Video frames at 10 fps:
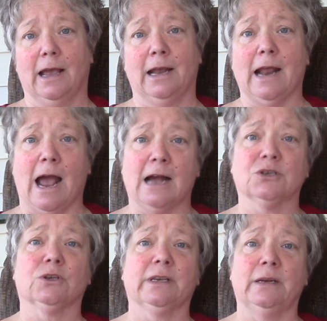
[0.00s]
and
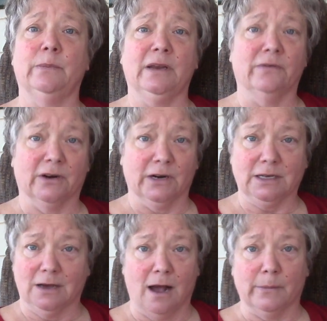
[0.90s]
actually be very
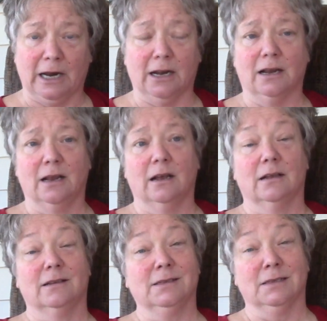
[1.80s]
dominant.
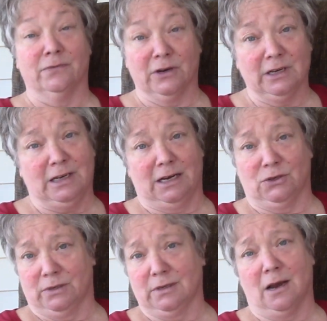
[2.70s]
This is a very
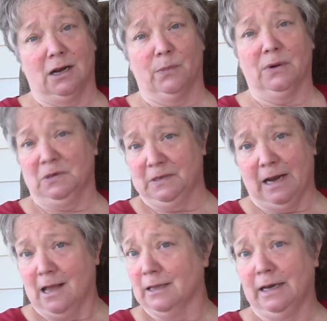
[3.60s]
dangerous kind of
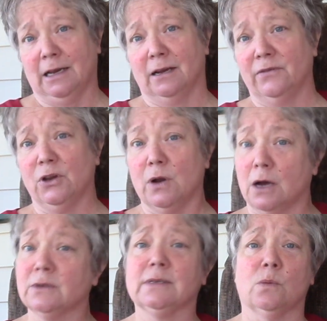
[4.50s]
personality, and if you
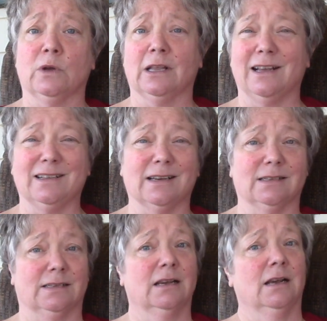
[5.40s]
know someone like
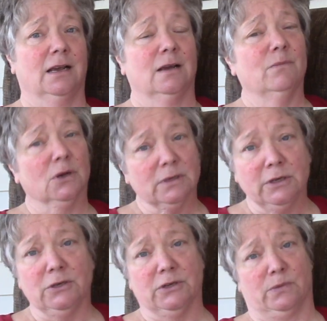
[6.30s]
this, mostly
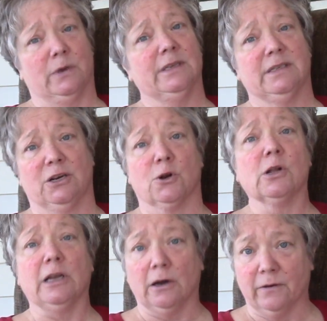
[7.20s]
you just want to steer
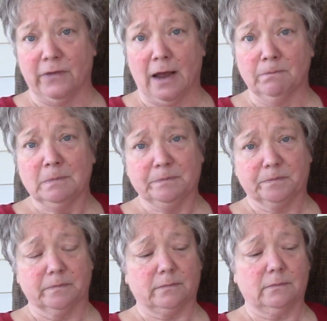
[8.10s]
clear of them,
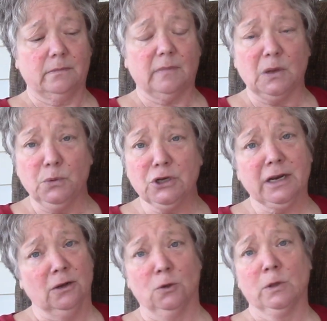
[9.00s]

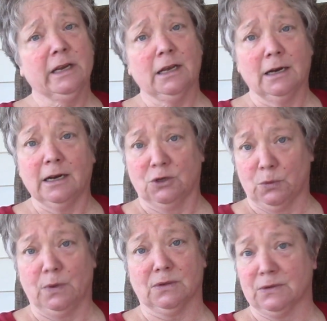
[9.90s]
particularly in an
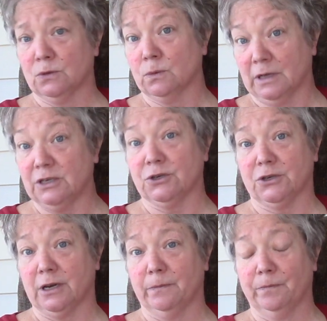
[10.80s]
interpersonal
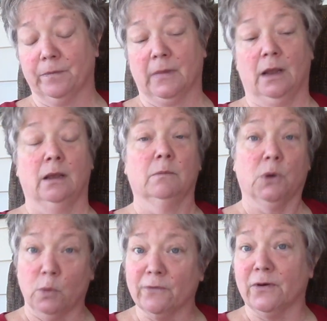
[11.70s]
relationship. But
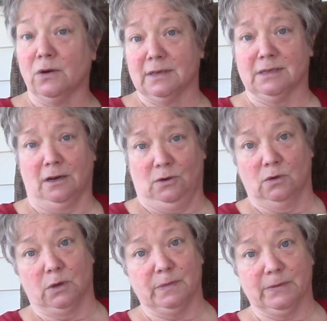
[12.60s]
we're focused on
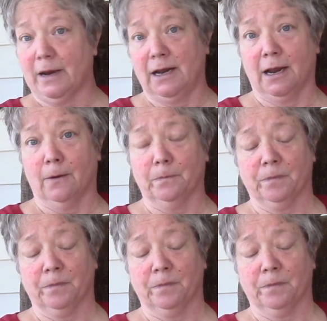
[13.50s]
groups right now.